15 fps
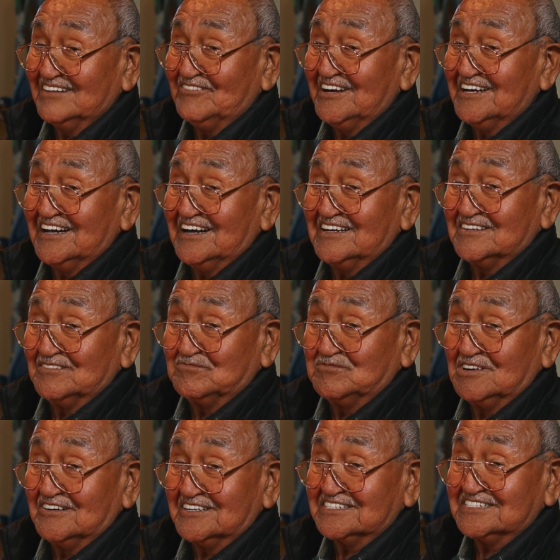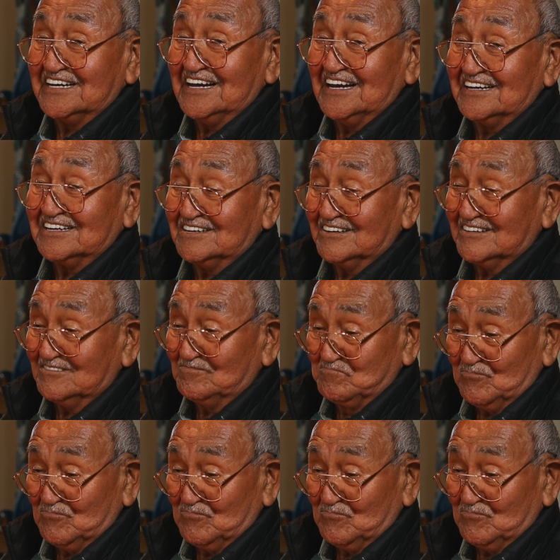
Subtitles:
Of course, they had to